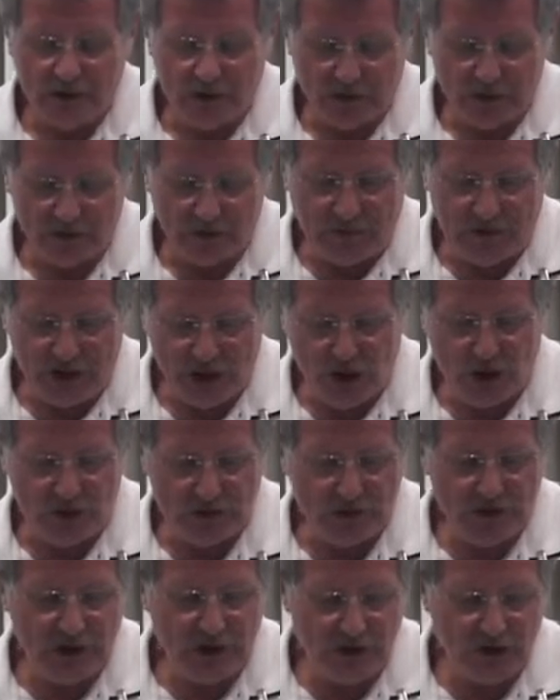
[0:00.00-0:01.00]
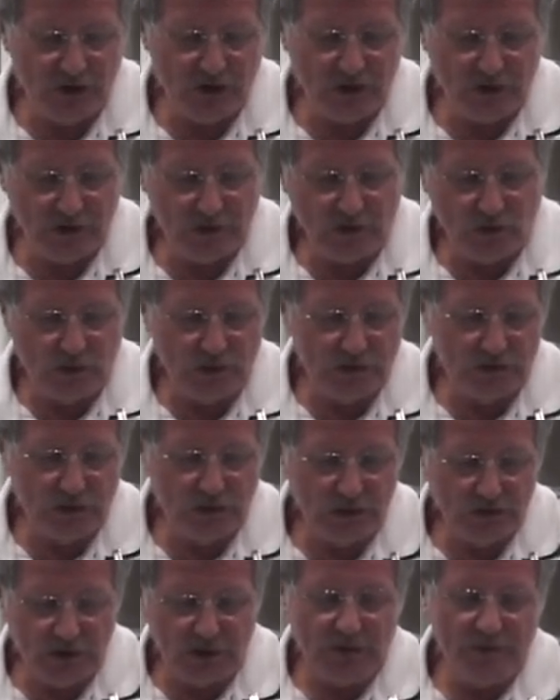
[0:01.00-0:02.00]
interfacial tension in
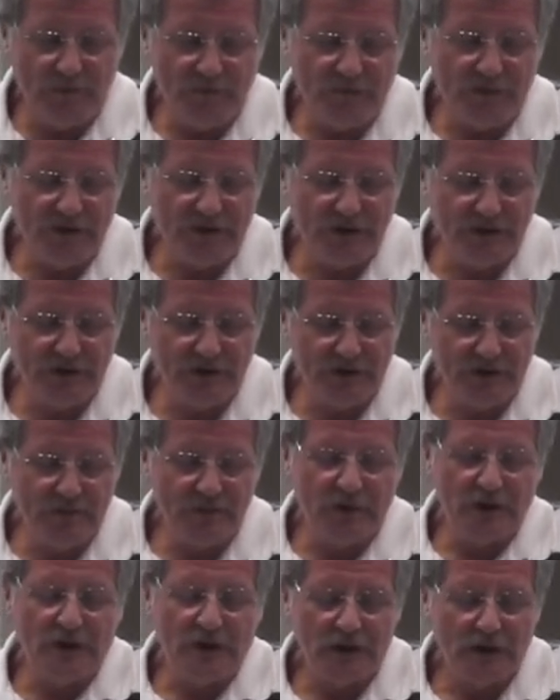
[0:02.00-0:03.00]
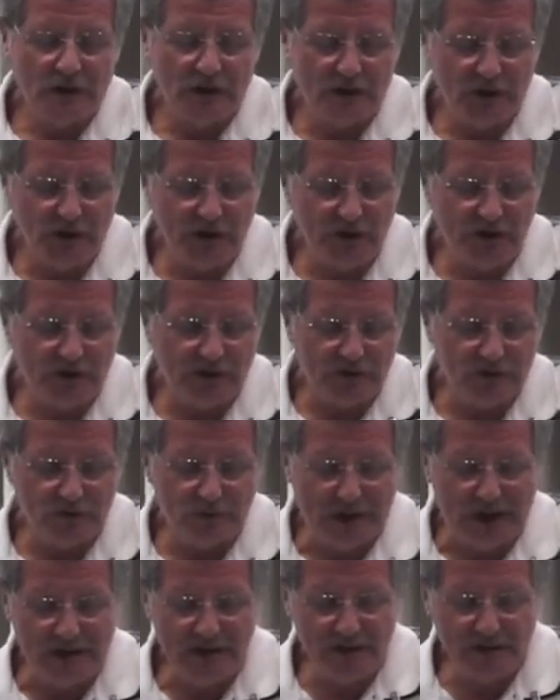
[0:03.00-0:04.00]
oil-water system, critical
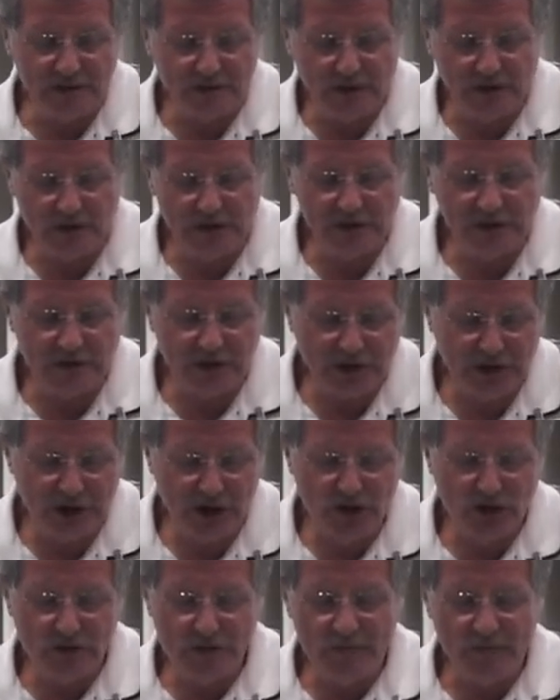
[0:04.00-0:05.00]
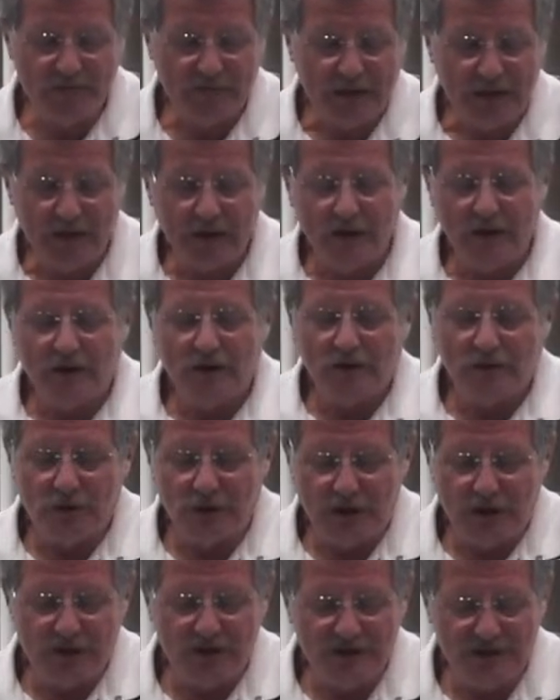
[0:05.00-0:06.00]
micelle concentration.
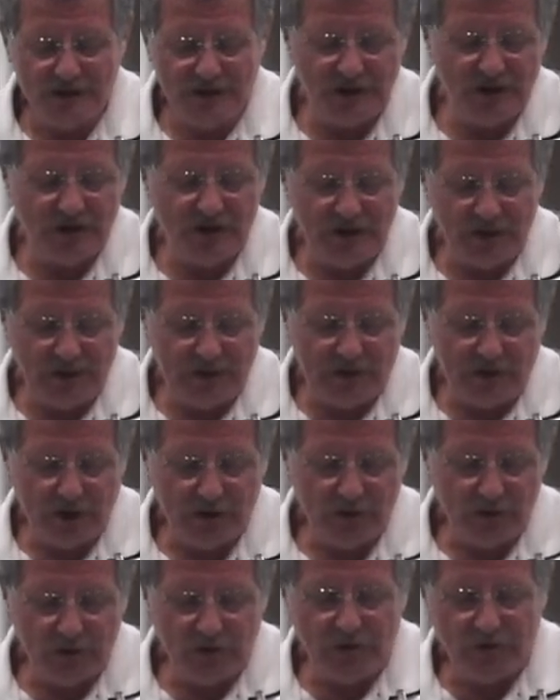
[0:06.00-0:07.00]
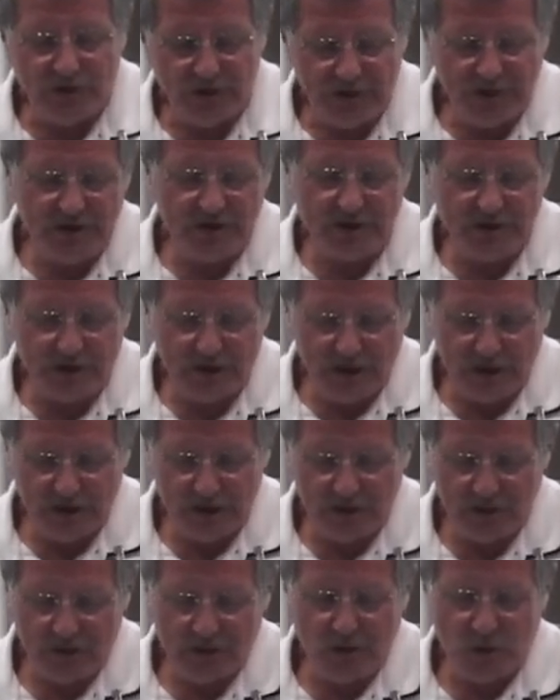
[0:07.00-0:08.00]
We can see the effect of
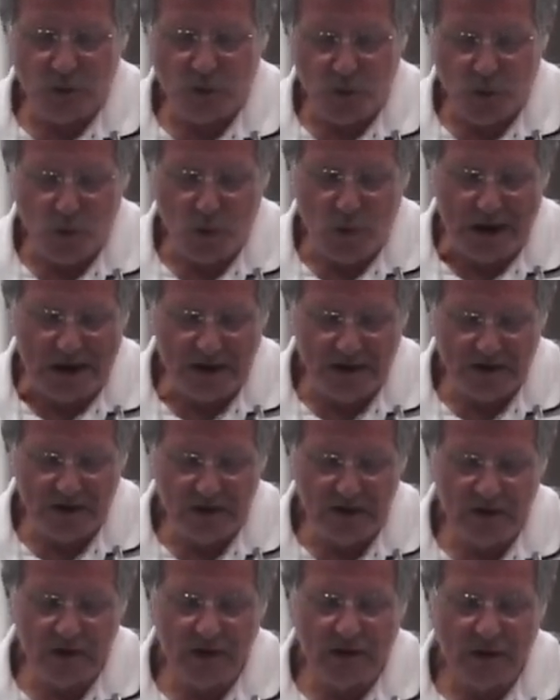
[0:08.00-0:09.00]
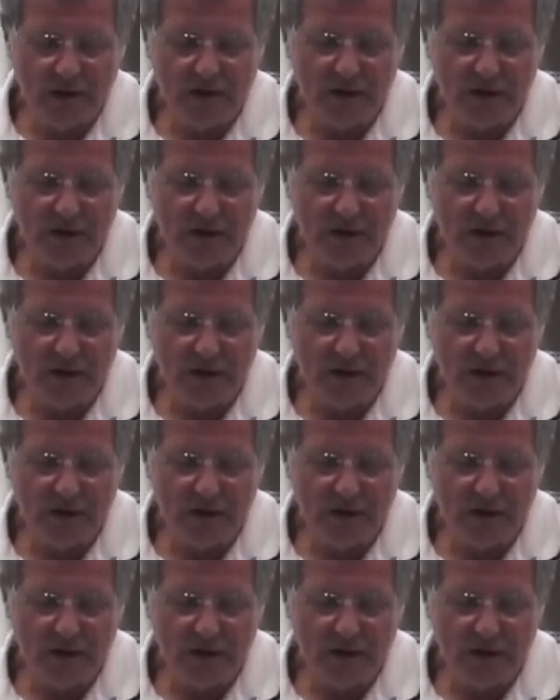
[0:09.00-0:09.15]
facilitating wetting,